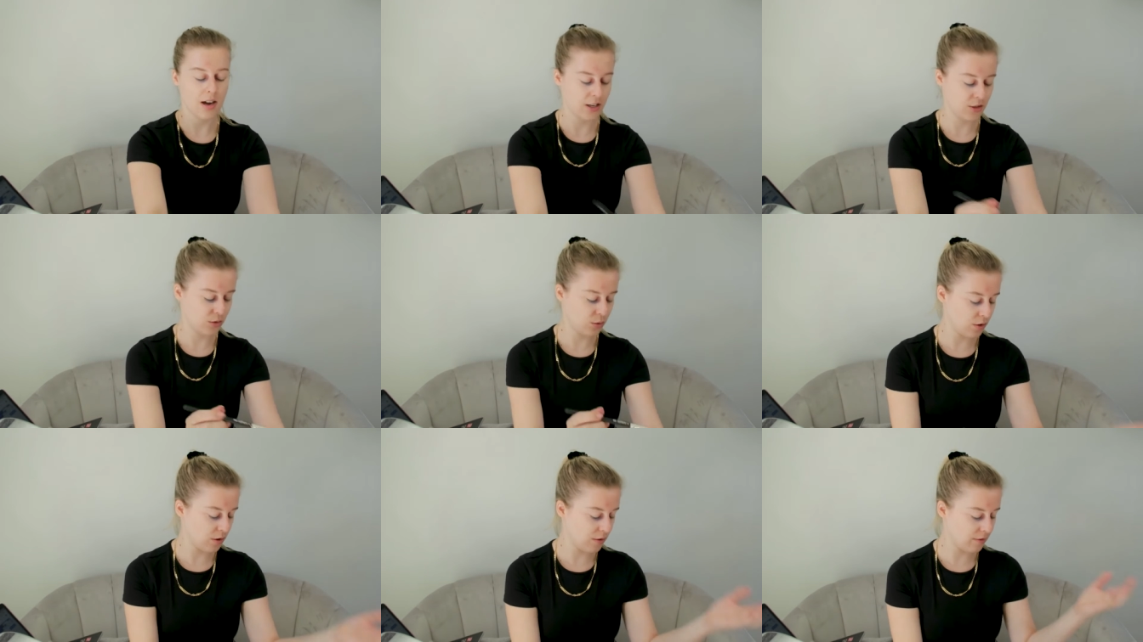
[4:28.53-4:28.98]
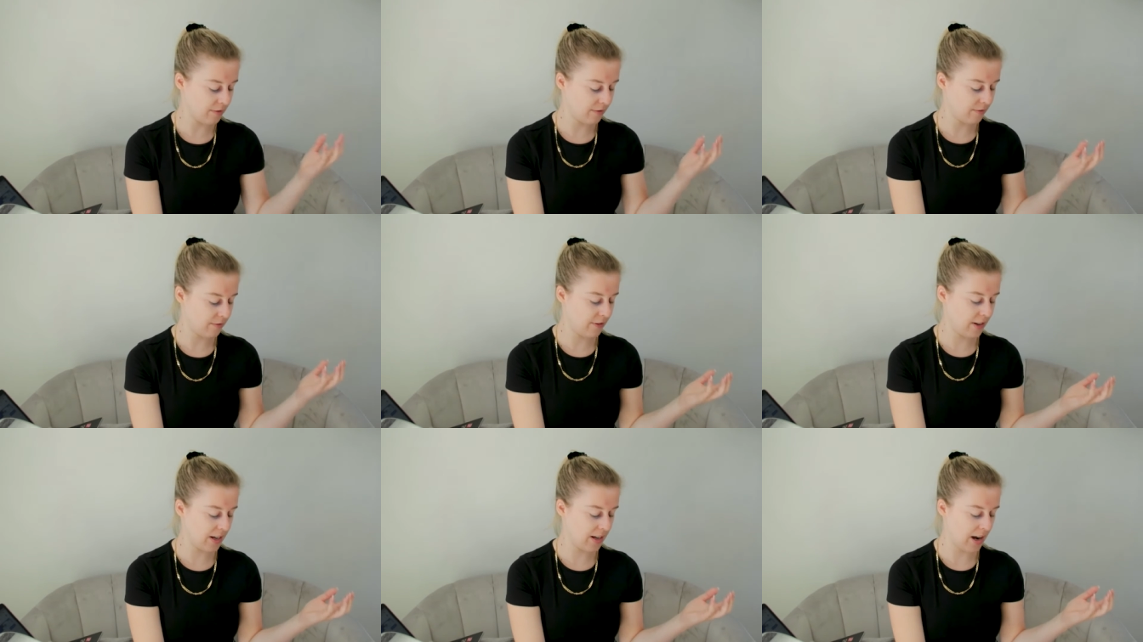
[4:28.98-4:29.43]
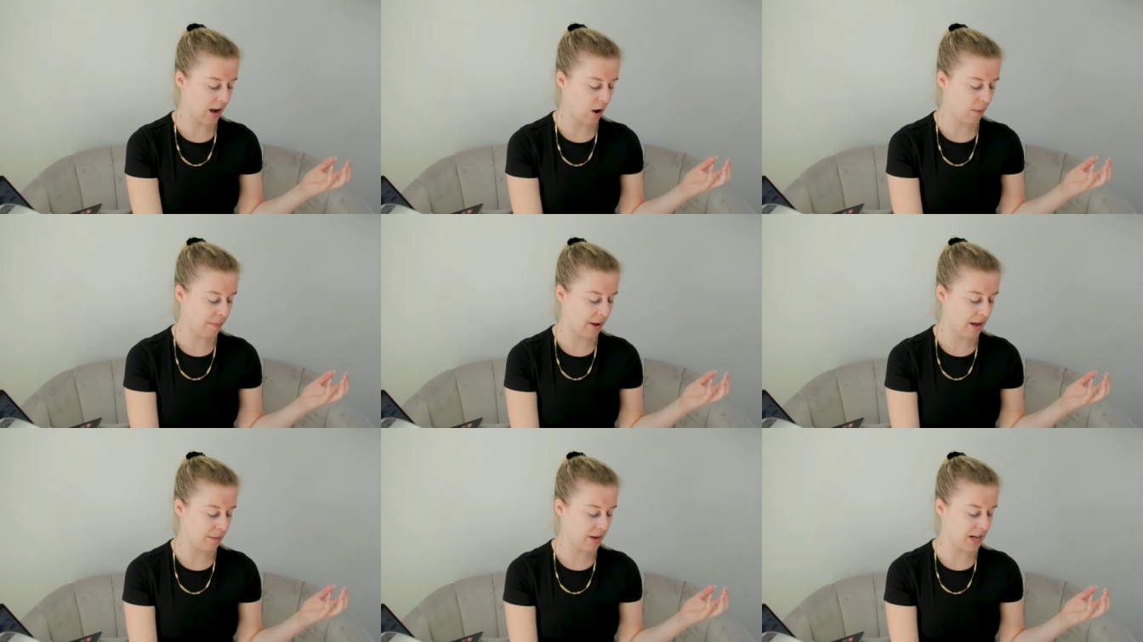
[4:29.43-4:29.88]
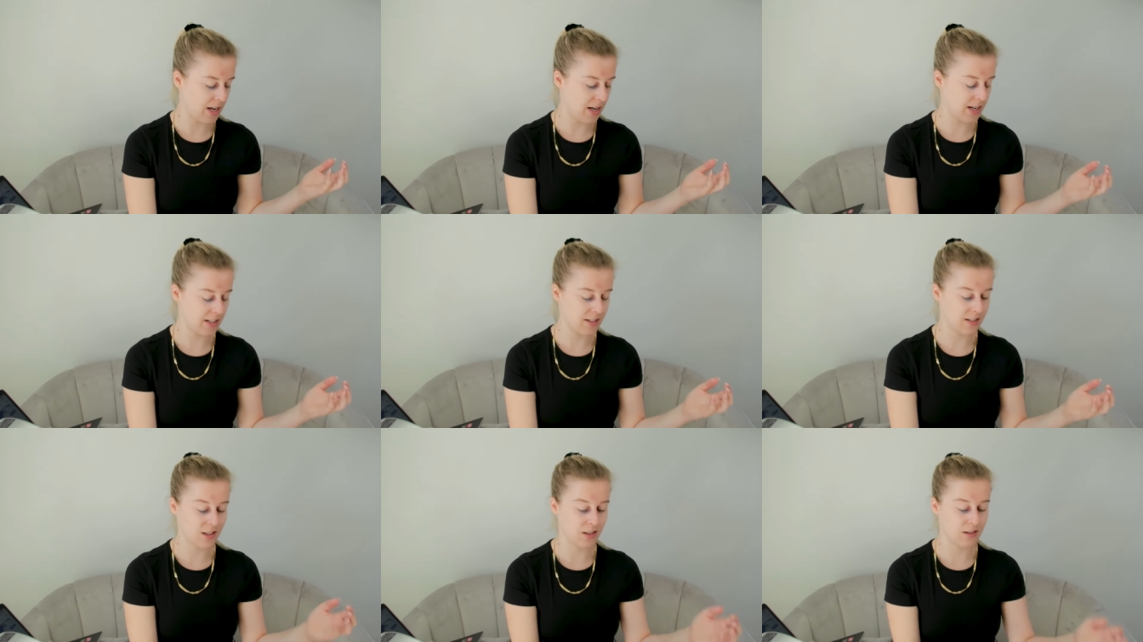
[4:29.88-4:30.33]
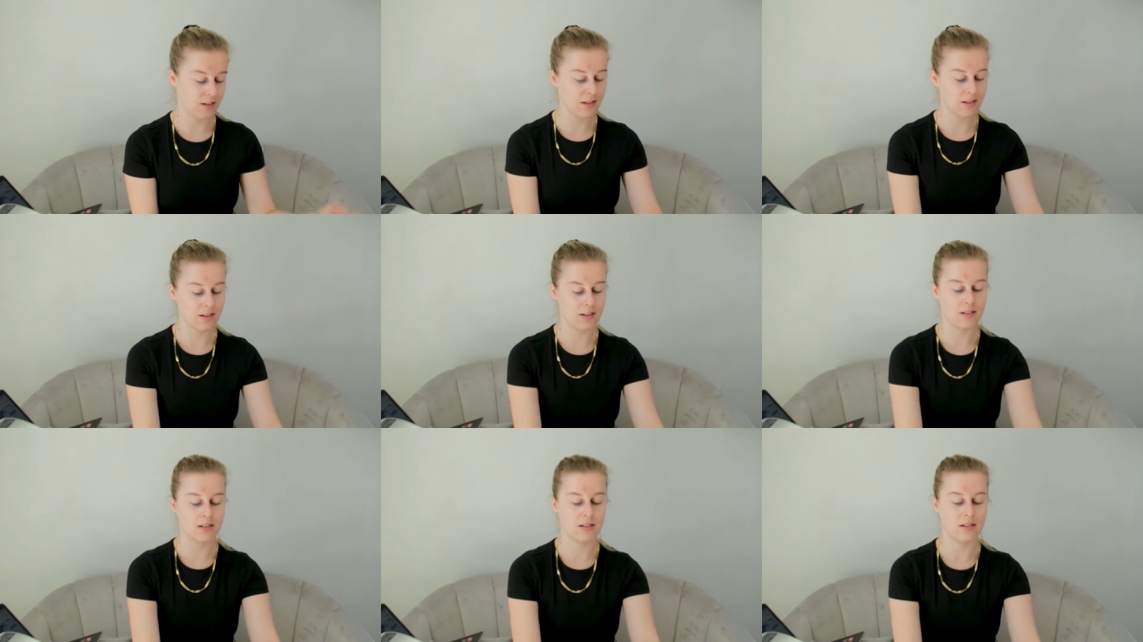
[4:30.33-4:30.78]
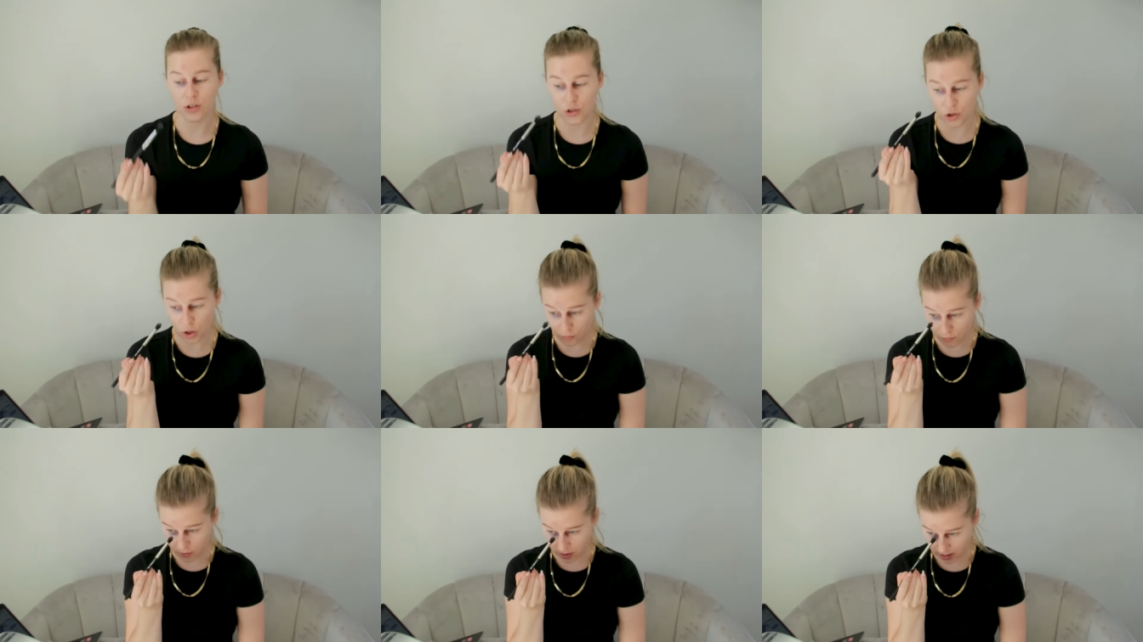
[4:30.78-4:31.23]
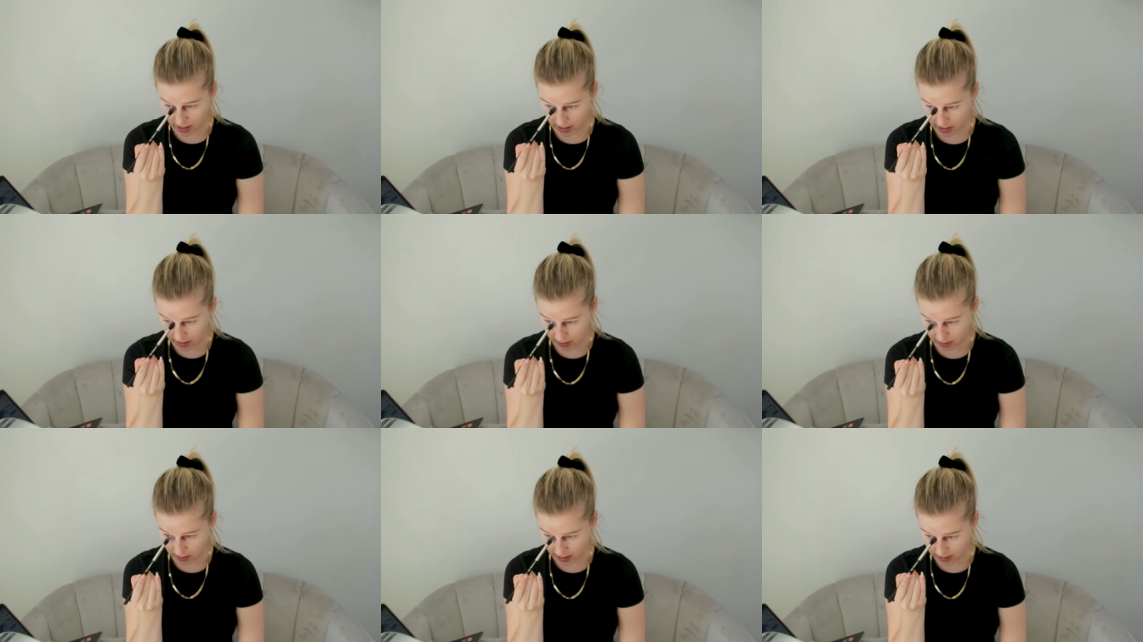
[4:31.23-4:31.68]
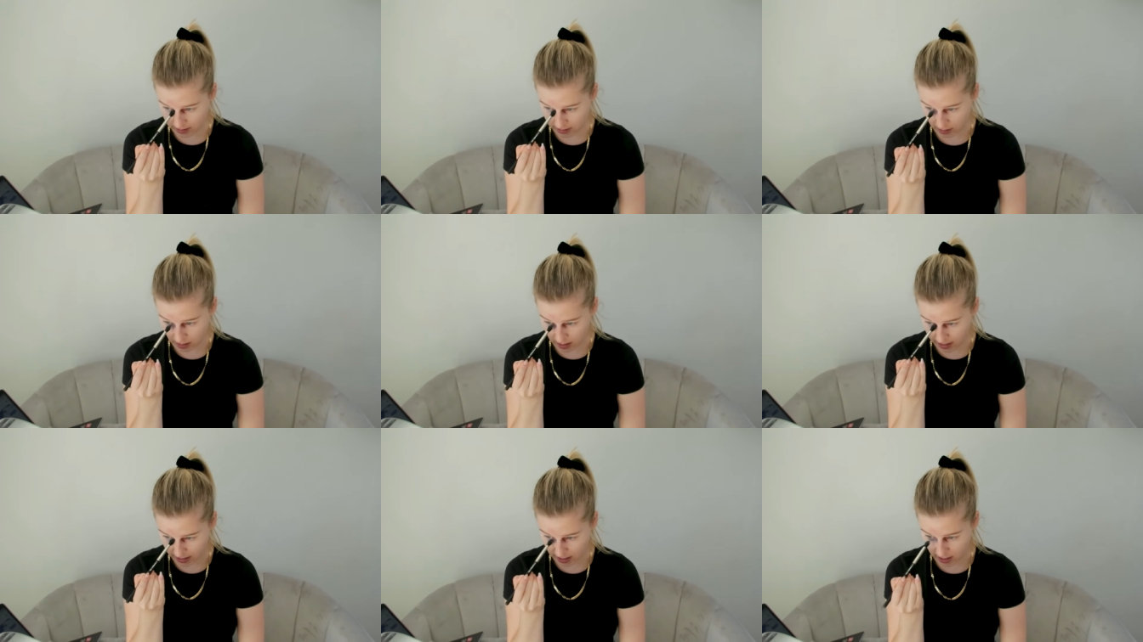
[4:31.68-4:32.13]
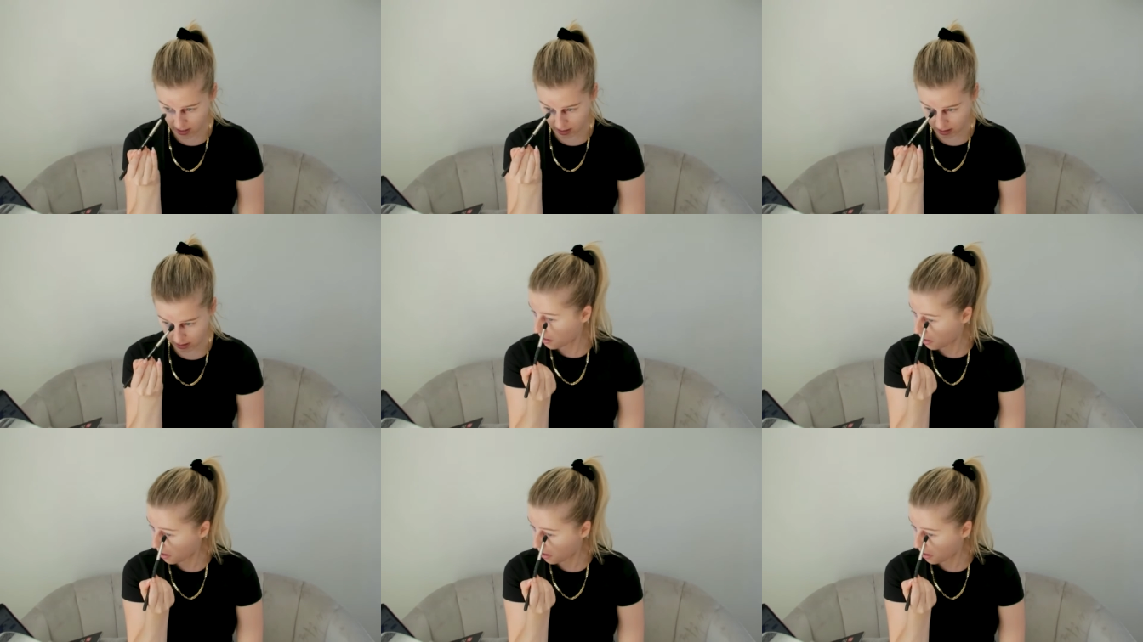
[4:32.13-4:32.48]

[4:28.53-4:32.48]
I sort of figured out maybe it's the, the, the, genre that he isn't liking.